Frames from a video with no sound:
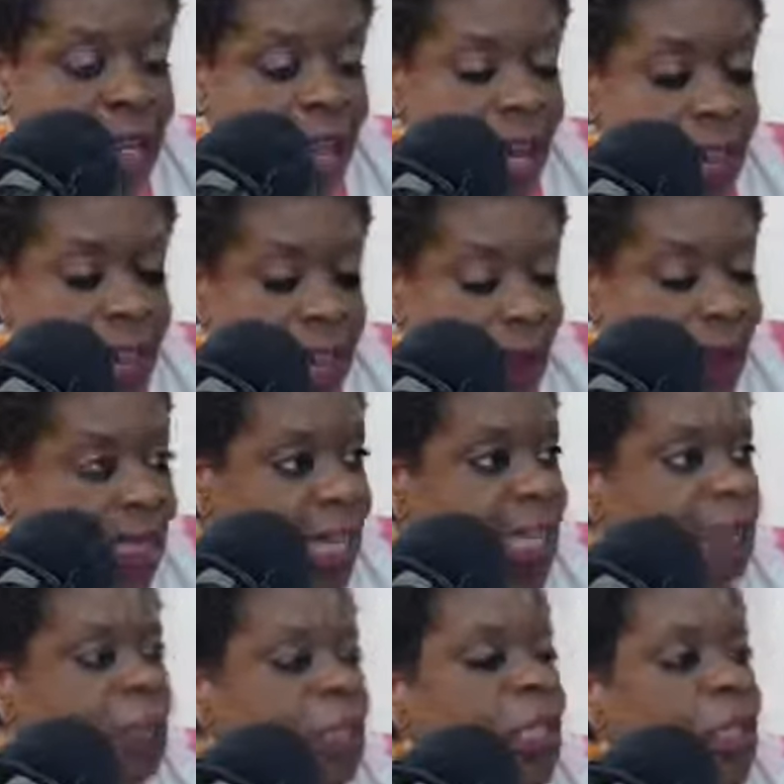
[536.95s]
And that was
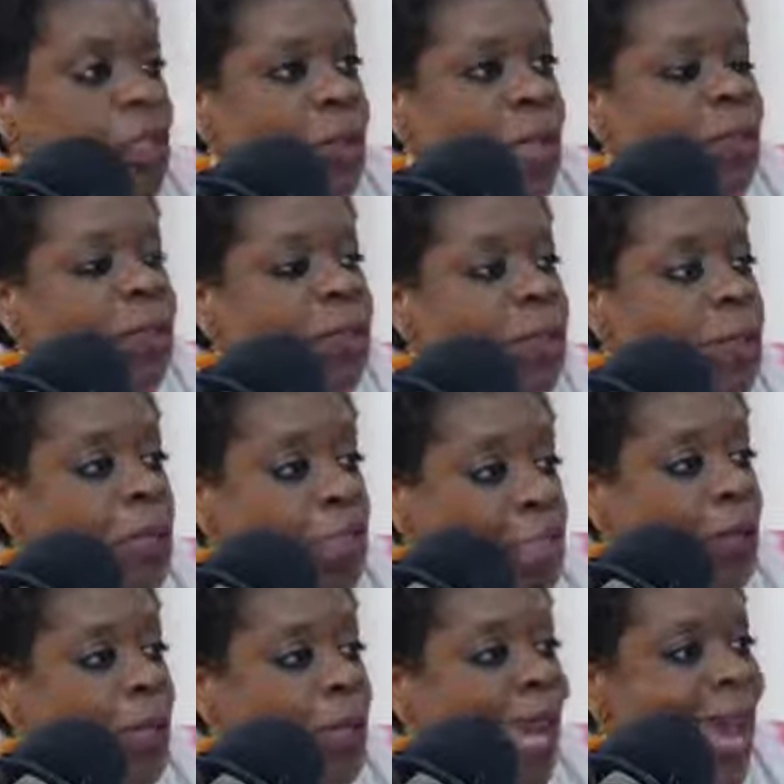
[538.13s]
his pursuit. He was
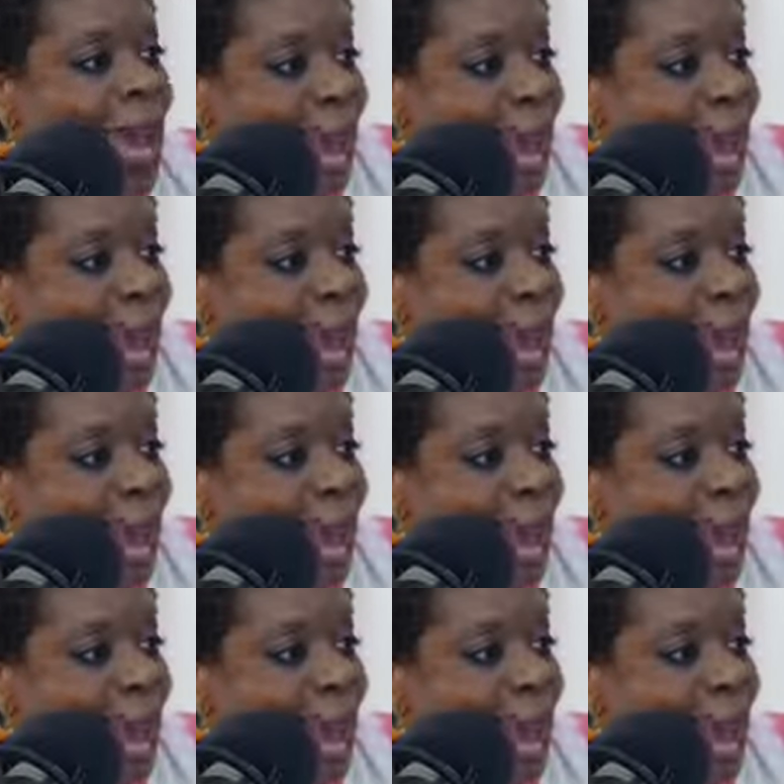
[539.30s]
pursuing